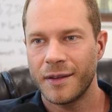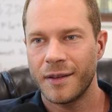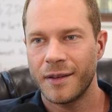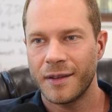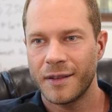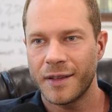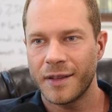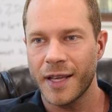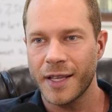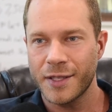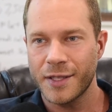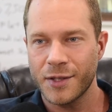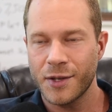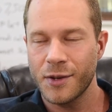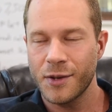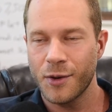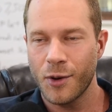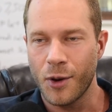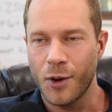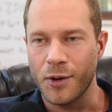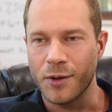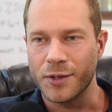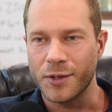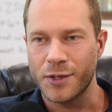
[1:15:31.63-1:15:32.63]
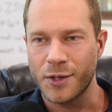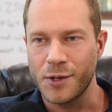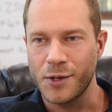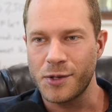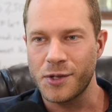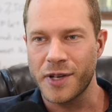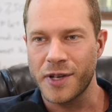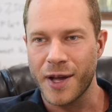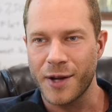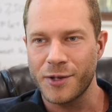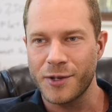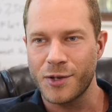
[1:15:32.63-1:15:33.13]
That's a good goal. So you
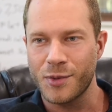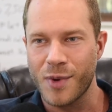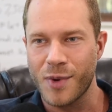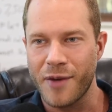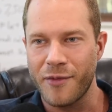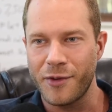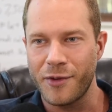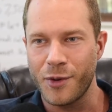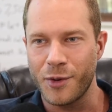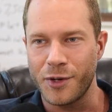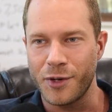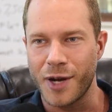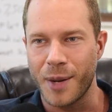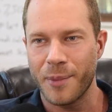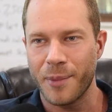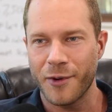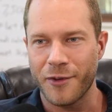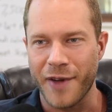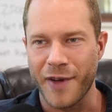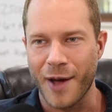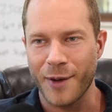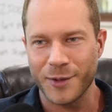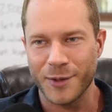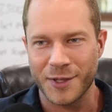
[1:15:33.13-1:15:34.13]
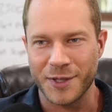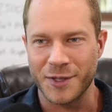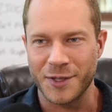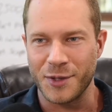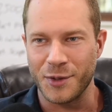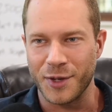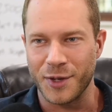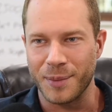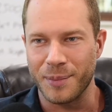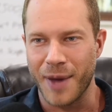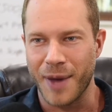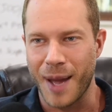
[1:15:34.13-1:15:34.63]
should count your revenue and number of houses you
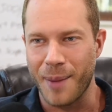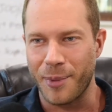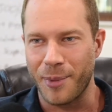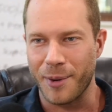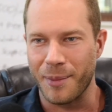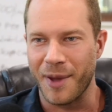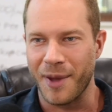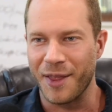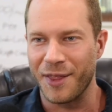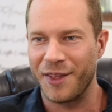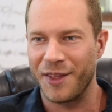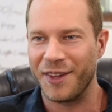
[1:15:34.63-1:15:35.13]
can buy per month.